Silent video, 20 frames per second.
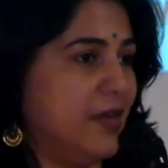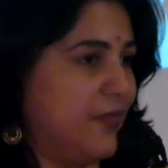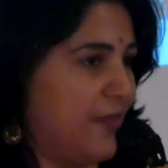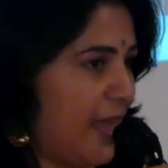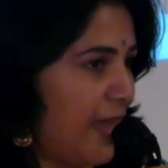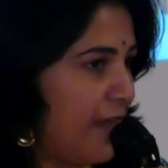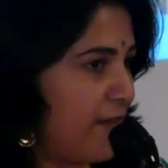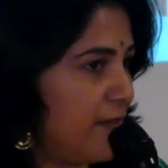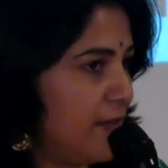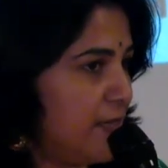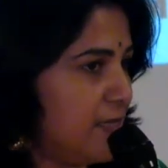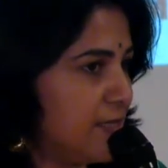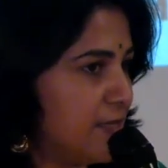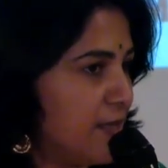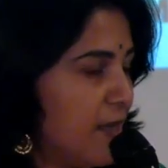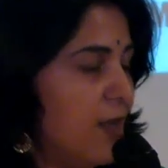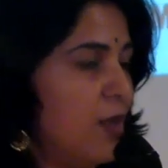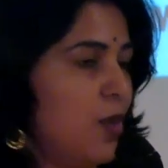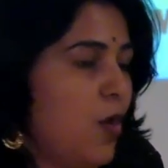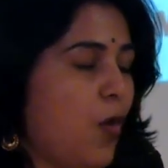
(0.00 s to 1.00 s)

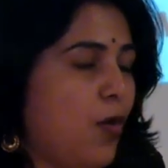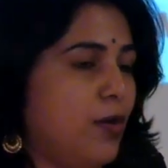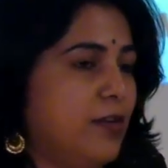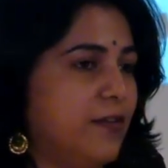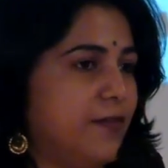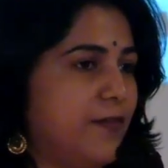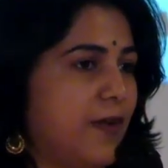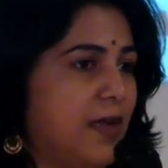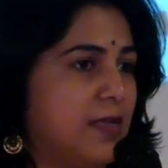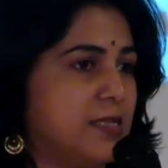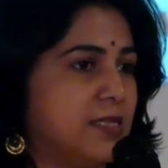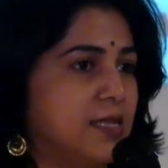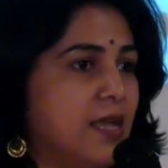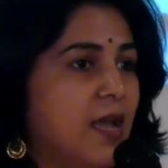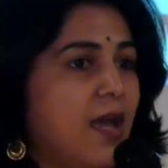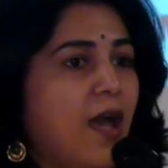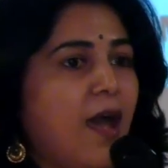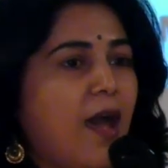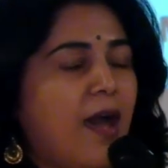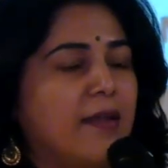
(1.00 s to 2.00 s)
awareness, a lot of us
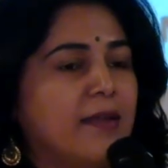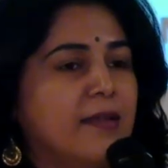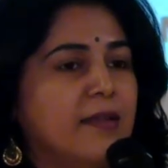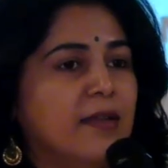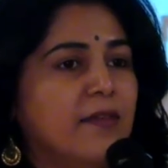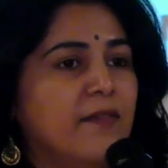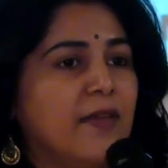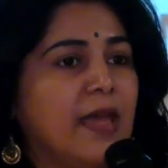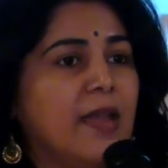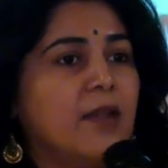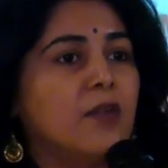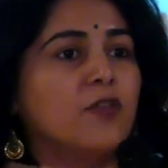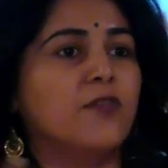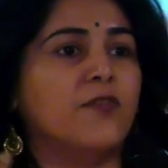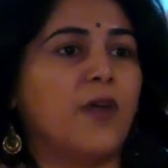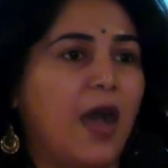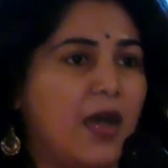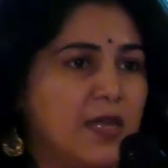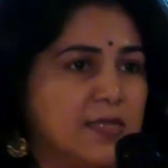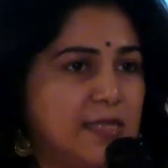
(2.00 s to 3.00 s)
are unaware
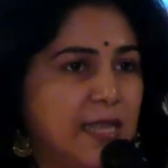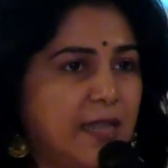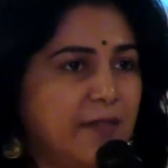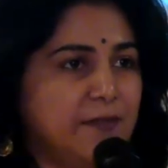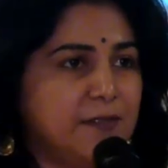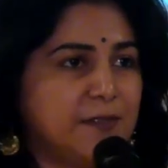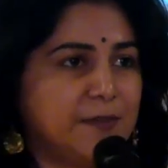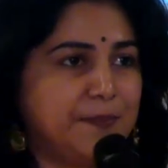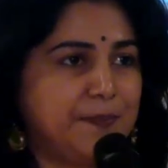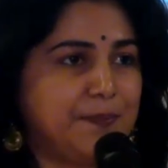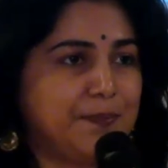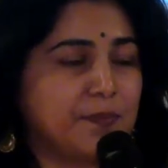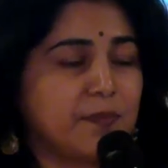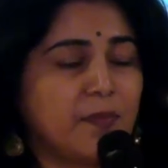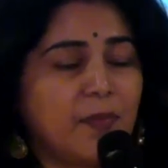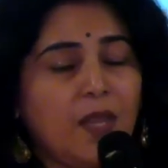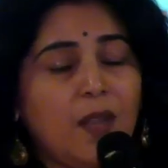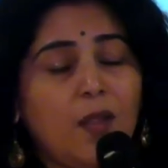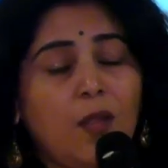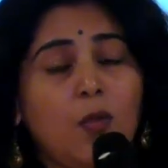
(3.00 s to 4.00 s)
of ourselves.
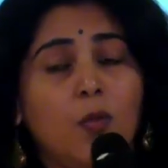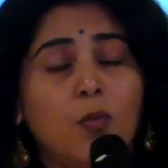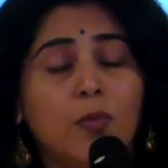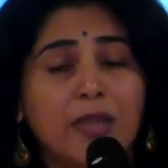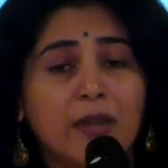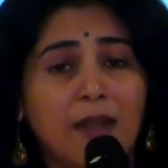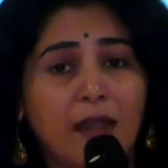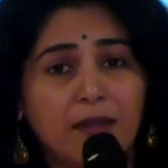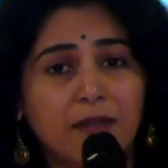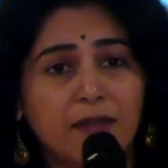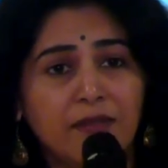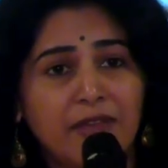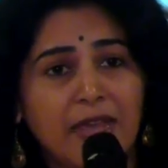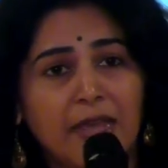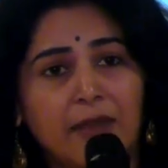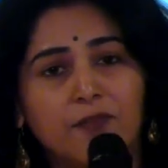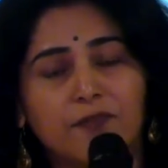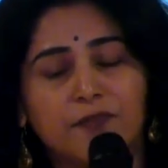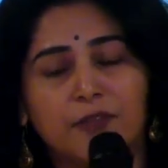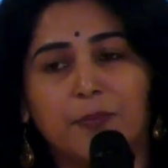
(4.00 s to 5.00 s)
We are
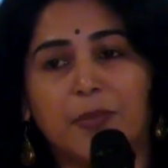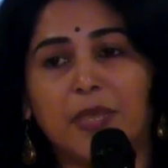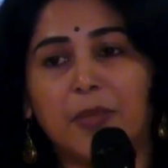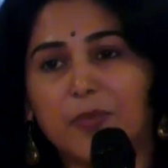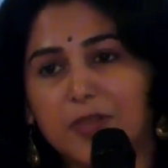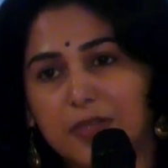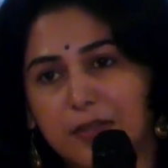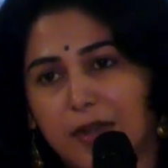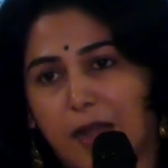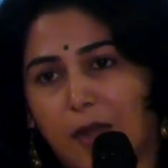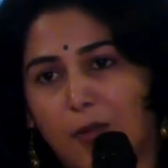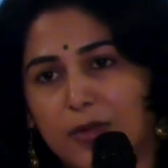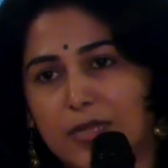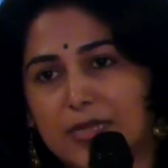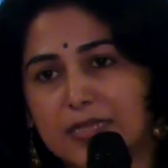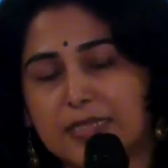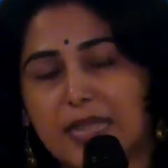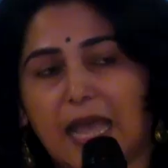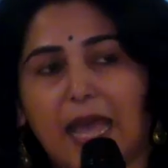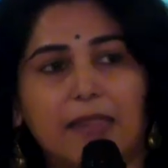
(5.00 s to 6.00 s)
unaware of the people around
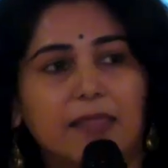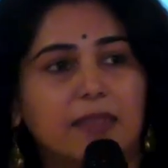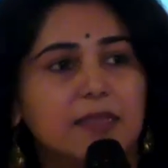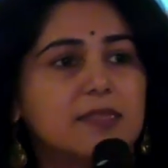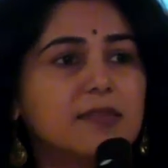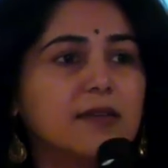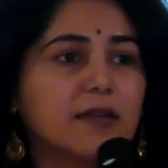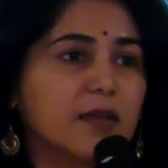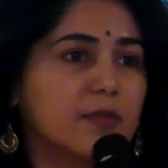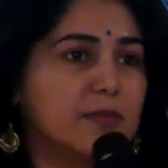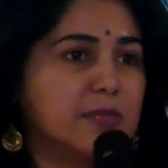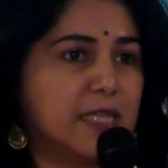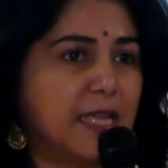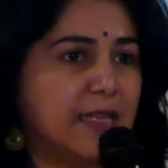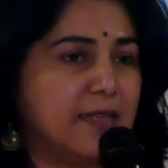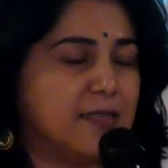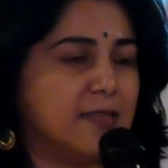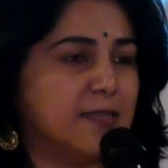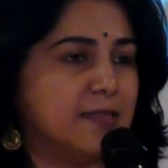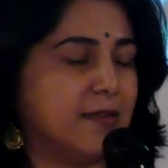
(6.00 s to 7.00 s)
us and the
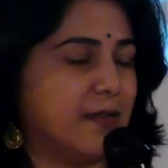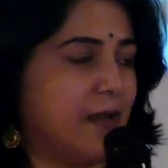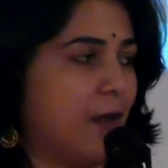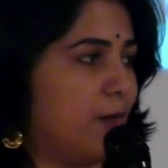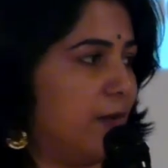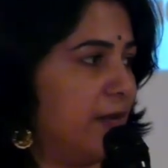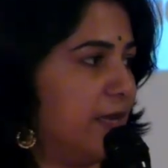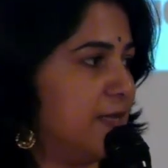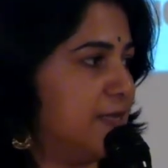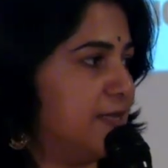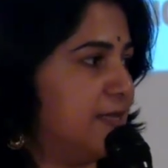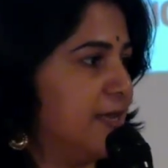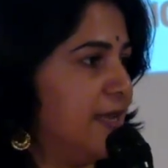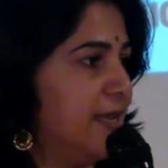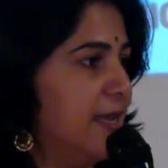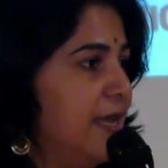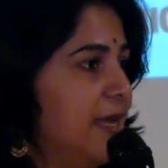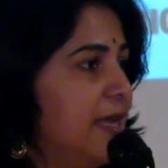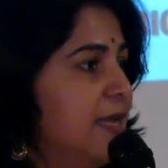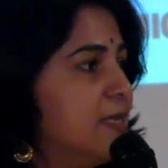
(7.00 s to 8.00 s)
circumstances around us.
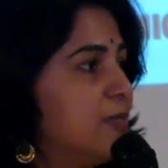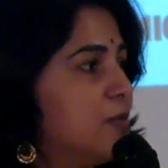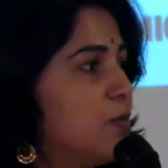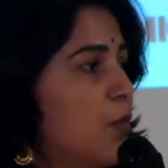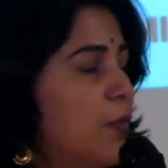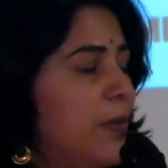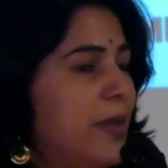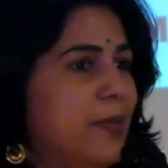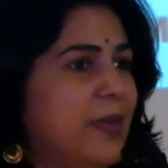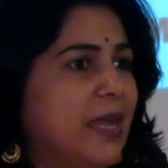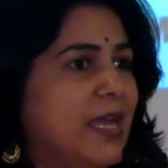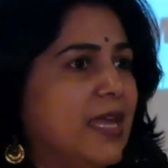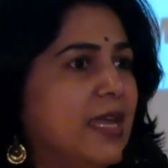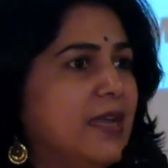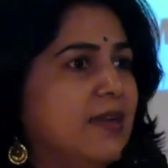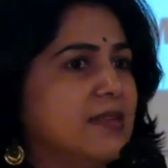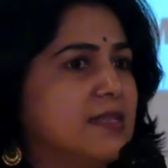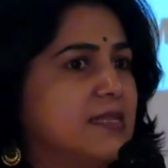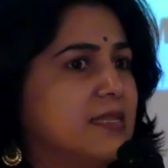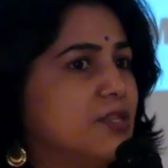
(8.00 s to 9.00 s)
So we're
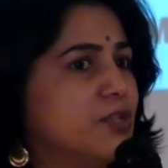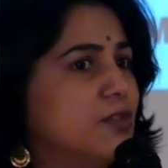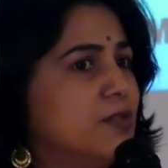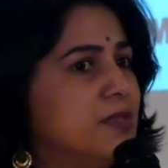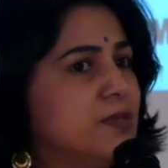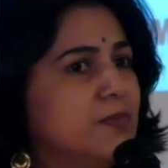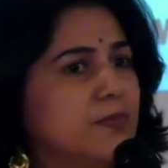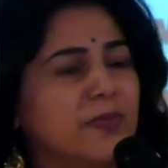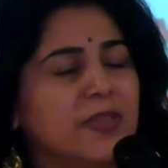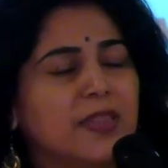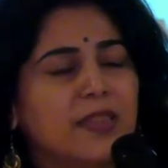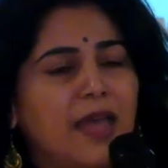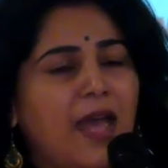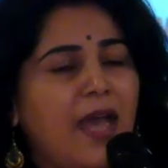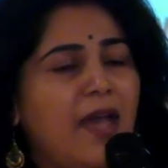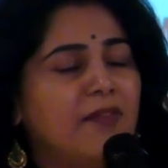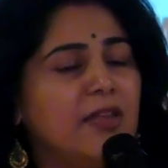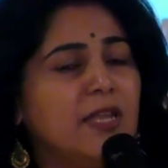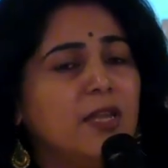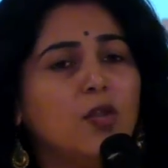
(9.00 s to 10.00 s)
making decisions with
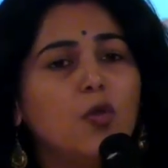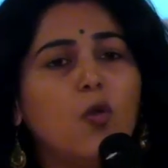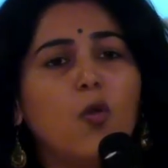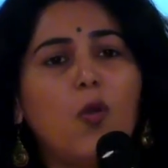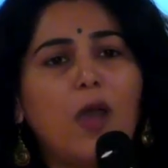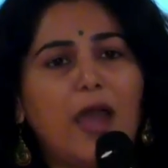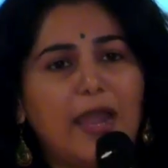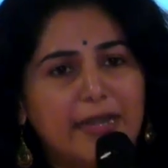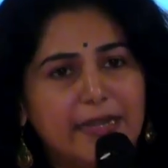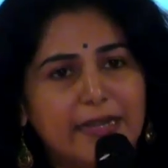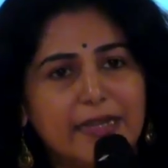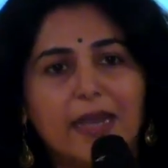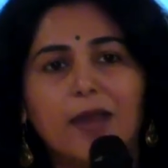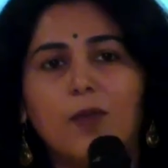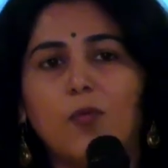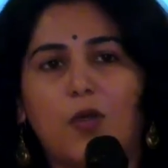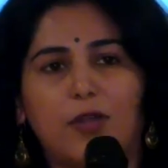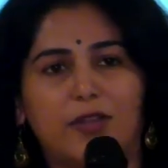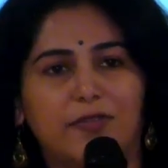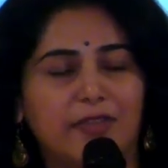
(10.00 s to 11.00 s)
having no
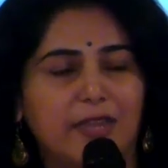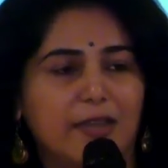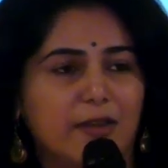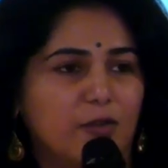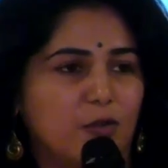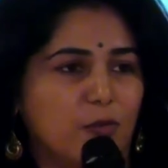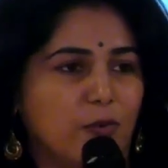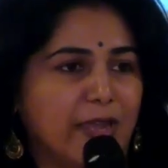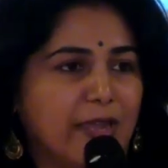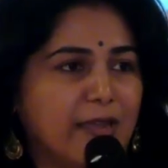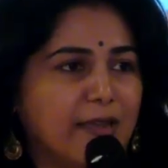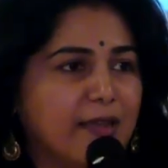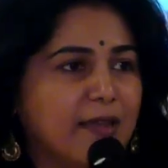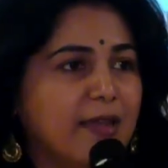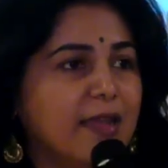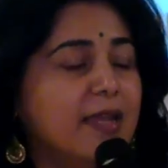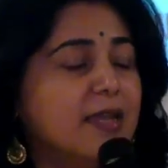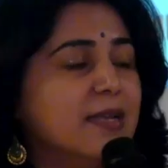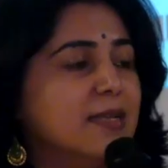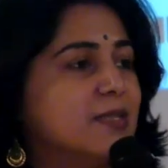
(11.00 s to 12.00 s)
idea what we are doing.
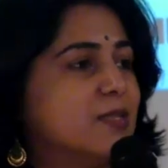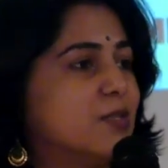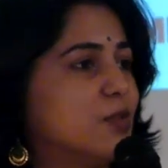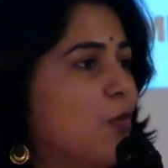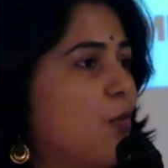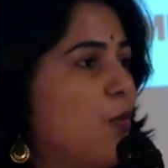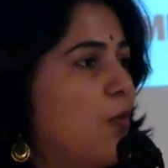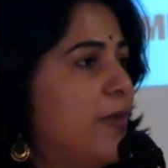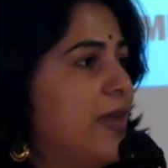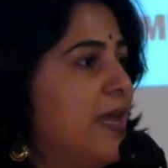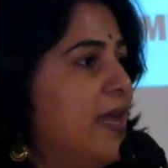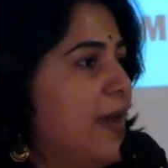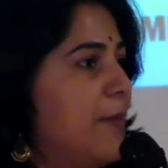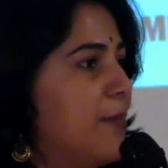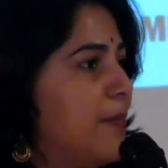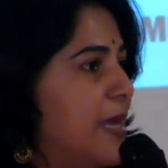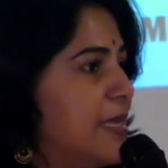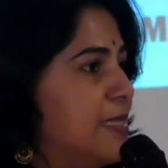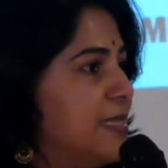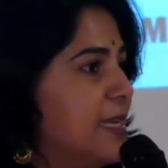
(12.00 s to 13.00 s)
So
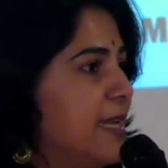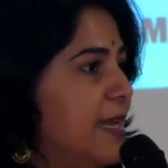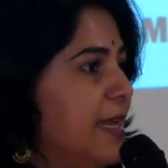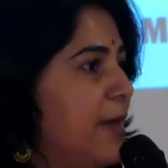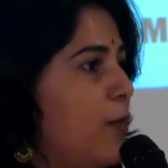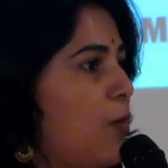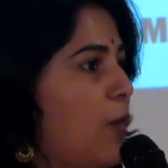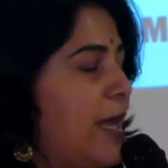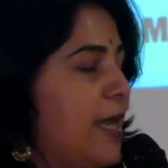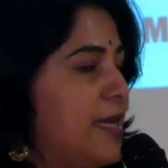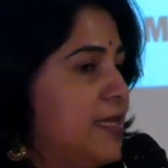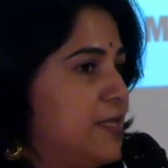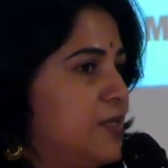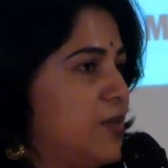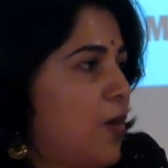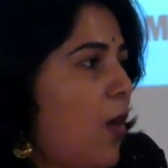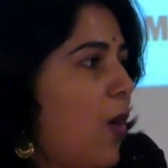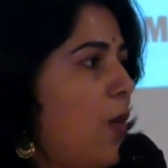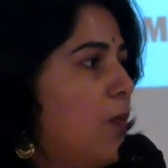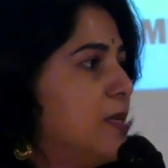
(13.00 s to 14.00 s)
basically what I
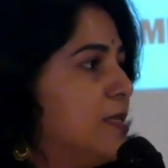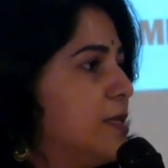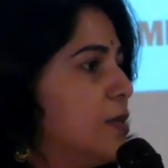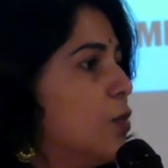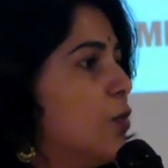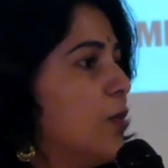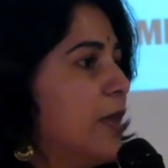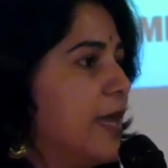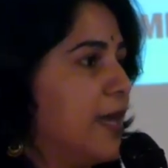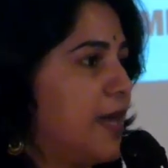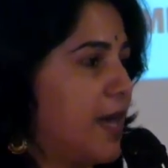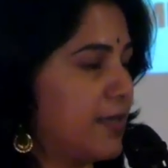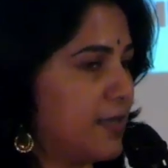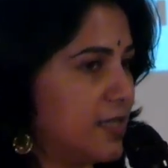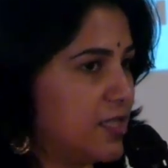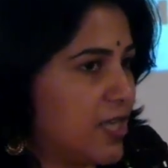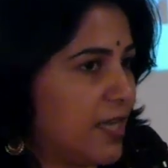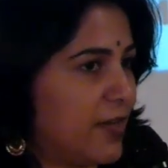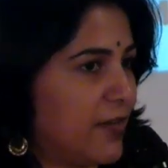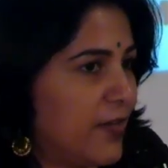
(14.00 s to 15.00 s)
saw was a cookie
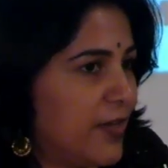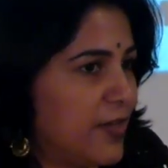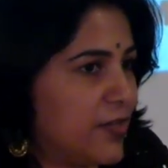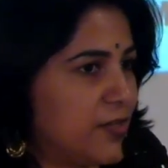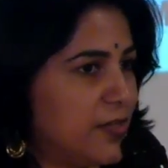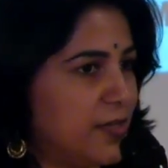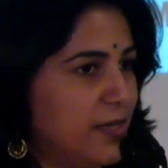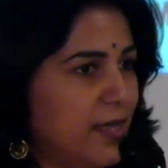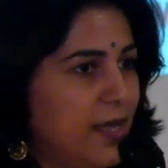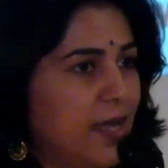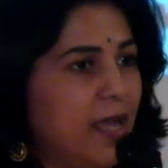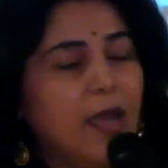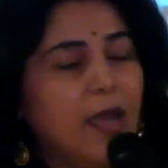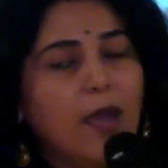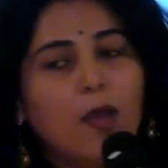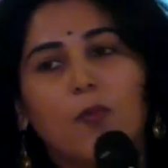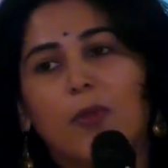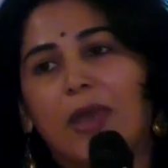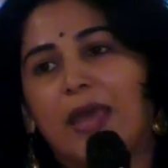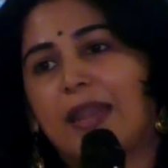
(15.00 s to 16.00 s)
cutter generation
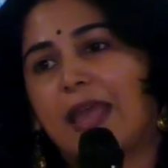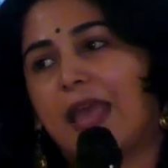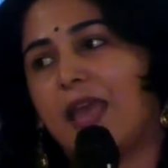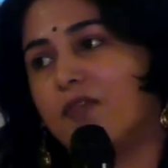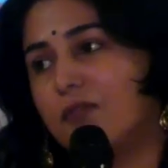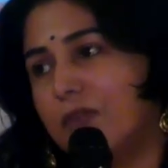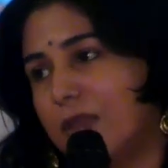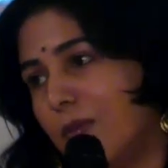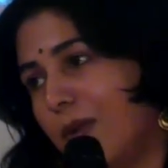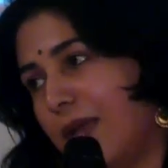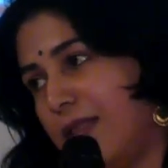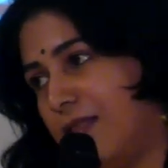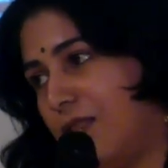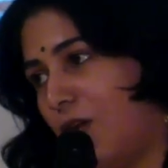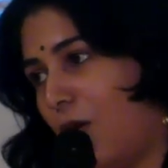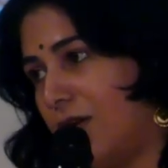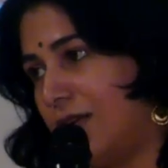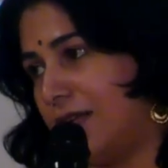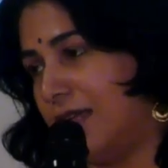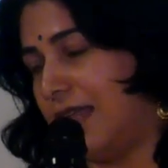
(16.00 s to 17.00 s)
where everyone
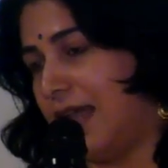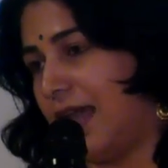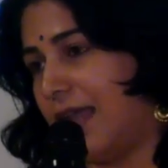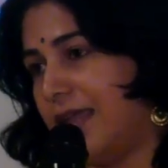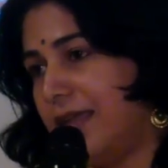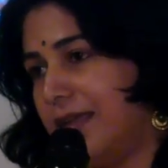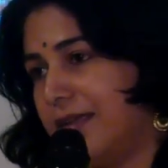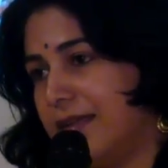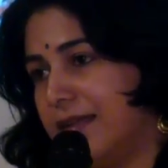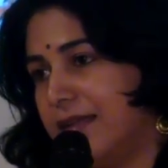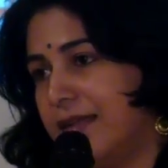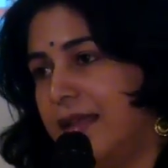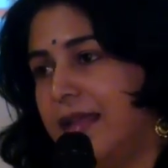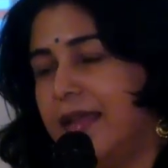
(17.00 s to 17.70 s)
thought alike.